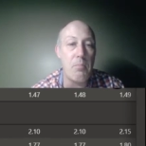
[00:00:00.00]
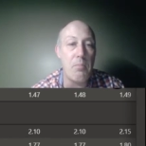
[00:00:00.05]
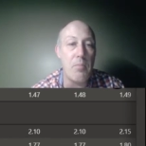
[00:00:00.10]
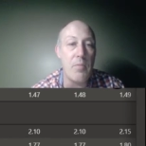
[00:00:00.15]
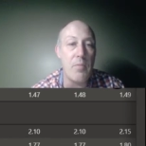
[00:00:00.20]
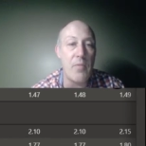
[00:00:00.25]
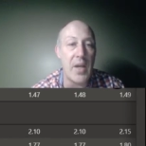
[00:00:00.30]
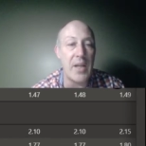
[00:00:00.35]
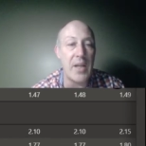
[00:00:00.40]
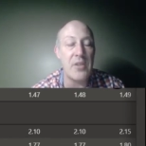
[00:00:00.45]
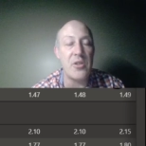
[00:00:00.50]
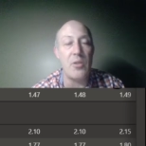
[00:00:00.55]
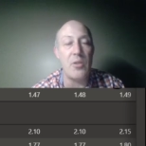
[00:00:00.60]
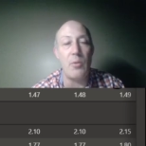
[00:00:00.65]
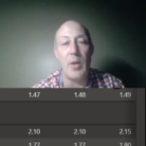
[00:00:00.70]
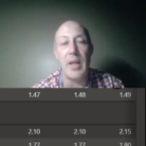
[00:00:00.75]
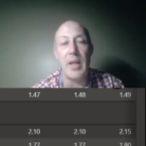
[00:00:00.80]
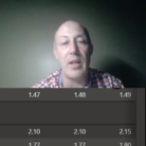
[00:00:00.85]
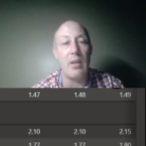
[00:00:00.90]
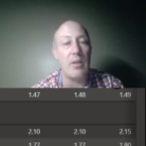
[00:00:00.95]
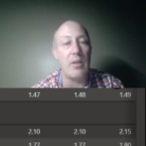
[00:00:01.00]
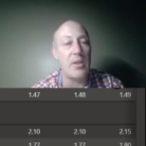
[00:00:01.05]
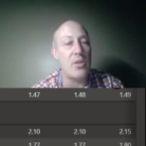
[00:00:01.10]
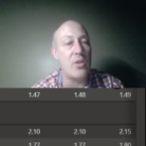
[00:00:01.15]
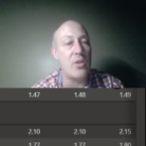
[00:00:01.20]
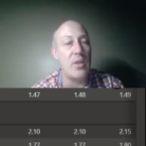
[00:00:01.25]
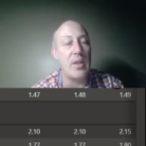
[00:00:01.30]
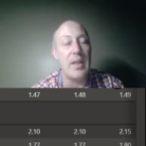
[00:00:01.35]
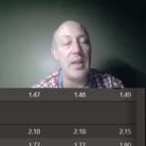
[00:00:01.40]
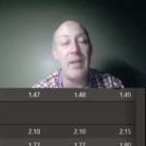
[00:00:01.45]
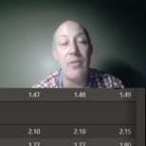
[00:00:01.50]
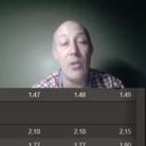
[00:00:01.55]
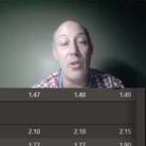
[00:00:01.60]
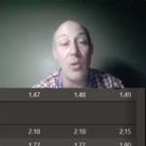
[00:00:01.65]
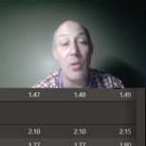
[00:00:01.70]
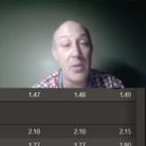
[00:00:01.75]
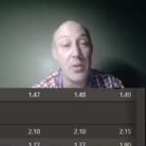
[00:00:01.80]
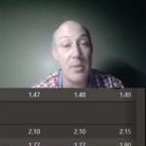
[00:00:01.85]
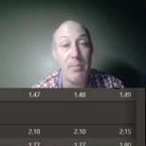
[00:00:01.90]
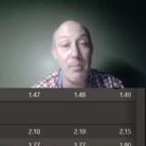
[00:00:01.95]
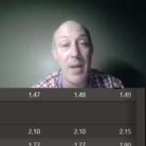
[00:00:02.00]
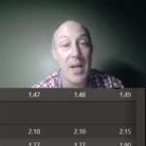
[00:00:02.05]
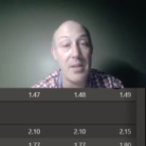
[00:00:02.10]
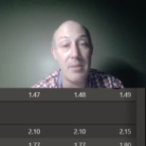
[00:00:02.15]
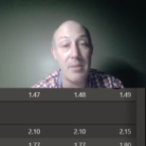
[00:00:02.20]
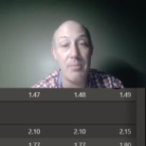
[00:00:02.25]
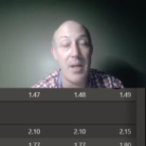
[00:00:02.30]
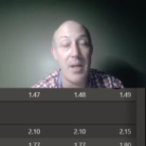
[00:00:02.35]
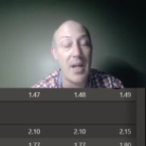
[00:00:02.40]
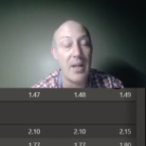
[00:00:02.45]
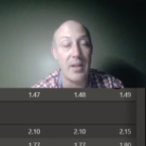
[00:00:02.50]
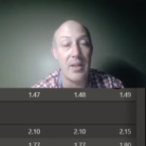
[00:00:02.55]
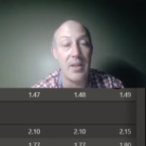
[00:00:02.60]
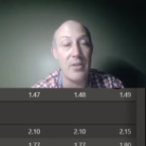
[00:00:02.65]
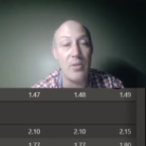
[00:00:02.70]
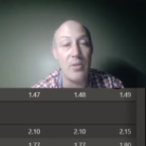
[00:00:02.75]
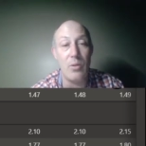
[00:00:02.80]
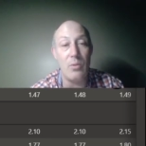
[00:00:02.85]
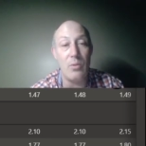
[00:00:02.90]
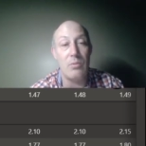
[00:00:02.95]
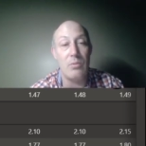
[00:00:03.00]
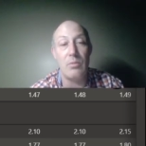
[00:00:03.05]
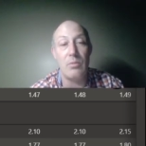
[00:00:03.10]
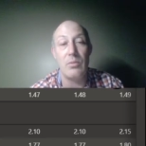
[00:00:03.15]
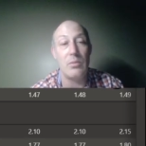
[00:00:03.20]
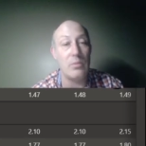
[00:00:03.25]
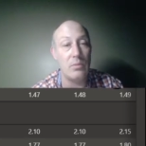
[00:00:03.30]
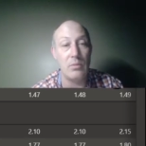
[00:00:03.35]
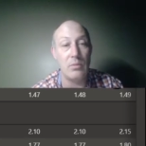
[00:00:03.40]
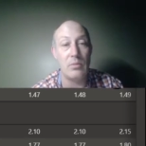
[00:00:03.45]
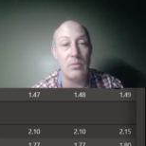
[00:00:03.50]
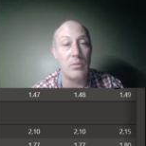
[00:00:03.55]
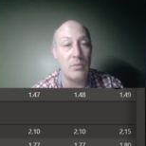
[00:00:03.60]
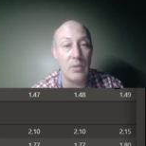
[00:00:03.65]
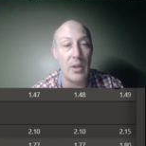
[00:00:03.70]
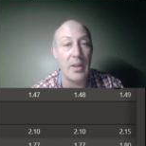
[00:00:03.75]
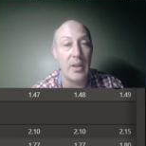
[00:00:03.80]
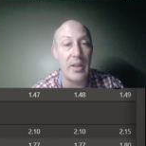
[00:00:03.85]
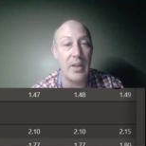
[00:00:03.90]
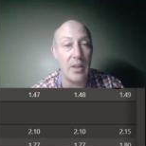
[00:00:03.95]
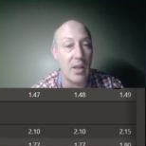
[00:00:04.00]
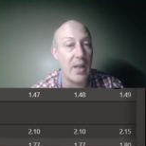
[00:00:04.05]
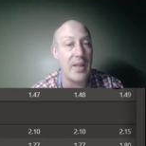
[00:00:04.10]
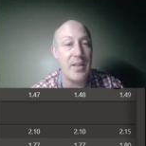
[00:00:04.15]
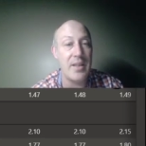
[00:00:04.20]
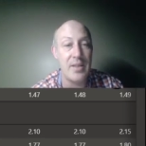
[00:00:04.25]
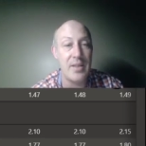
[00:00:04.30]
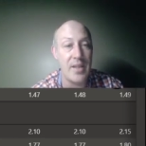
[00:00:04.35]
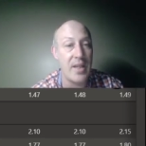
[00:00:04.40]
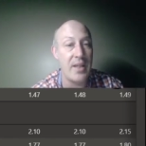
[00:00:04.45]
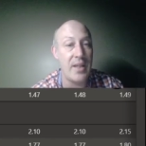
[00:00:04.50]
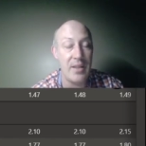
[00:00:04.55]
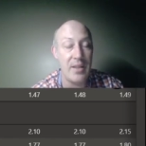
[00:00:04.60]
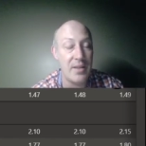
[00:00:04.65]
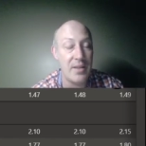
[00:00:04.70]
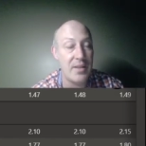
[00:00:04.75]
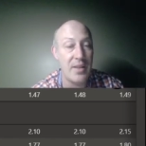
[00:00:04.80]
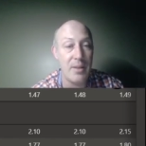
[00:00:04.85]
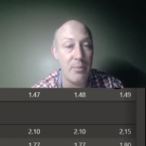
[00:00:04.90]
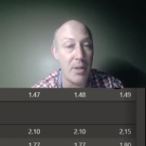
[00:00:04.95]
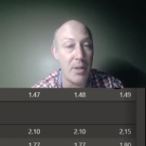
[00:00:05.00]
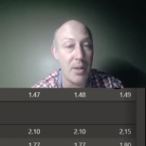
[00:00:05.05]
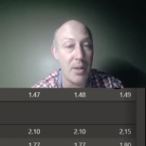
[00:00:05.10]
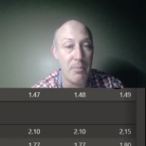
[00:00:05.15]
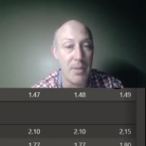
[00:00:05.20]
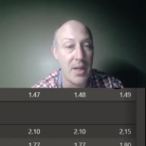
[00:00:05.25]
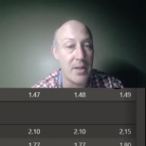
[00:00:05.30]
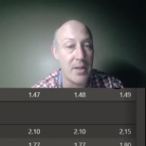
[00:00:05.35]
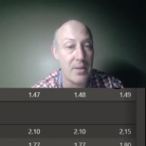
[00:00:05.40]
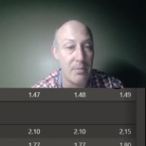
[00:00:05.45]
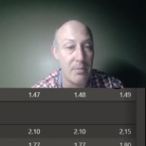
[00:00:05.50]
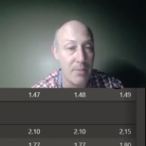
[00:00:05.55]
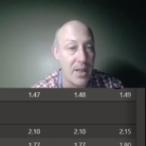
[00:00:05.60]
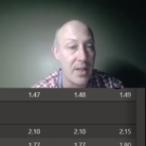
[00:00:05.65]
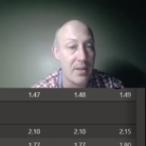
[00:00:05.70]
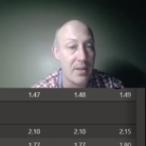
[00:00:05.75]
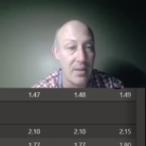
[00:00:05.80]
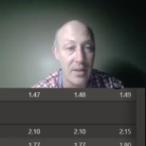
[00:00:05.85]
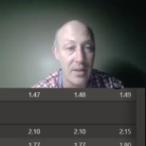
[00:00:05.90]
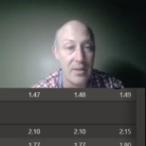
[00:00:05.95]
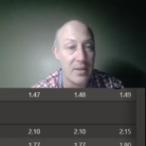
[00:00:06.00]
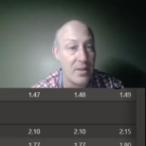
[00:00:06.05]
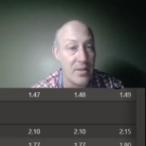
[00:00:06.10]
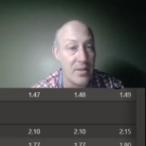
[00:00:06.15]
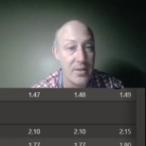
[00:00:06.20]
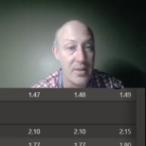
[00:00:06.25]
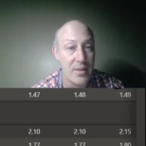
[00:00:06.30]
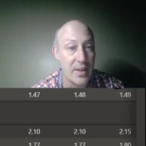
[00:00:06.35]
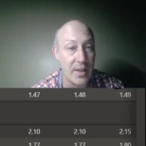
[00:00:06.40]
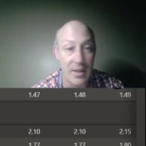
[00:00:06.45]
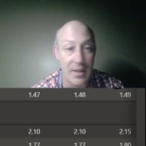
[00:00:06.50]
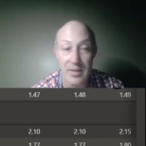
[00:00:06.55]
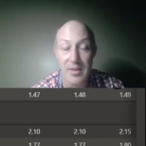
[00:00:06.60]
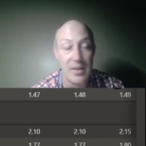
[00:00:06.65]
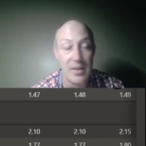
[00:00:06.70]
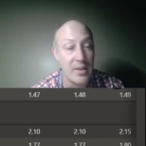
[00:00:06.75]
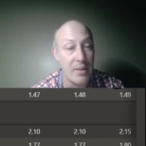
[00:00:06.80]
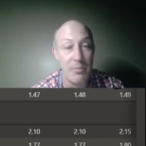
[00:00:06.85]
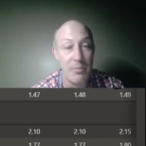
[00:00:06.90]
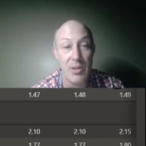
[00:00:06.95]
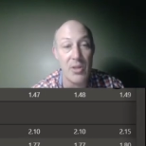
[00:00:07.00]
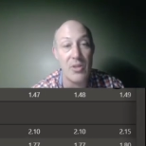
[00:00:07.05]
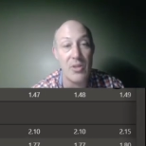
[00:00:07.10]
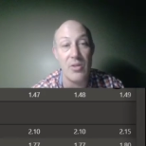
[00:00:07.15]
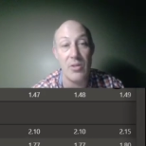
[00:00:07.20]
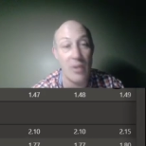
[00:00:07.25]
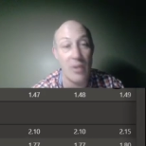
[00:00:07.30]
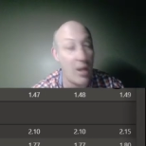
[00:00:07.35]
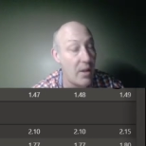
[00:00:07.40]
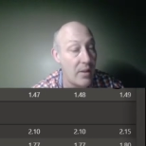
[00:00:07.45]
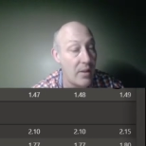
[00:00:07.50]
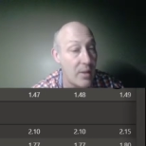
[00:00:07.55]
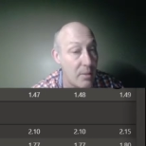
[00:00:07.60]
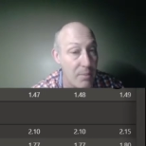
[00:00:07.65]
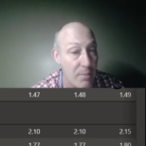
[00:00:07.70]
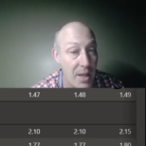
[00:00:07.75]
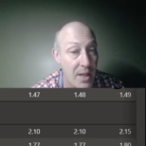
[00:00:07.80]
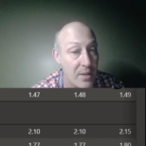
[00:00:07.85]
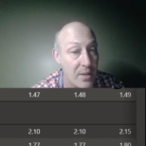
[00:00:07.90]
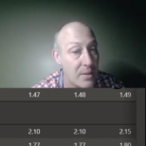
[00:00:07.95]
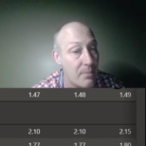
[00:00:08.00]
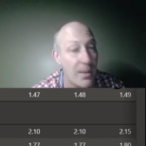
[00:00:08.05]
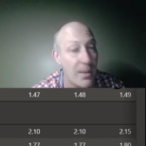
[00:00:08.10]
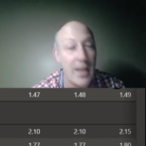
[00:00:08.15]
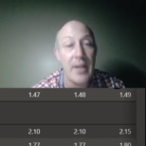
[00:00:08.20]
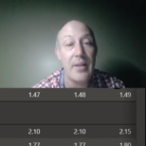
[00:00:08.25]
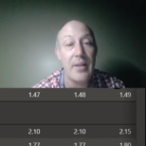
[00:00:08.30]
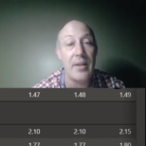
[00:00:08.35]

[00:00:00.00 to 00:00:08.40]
Vegas in regulation. Even though it's a back-to-back, I don't really like taking a team on a back-to-back like this against a team that's not on a back-to-back.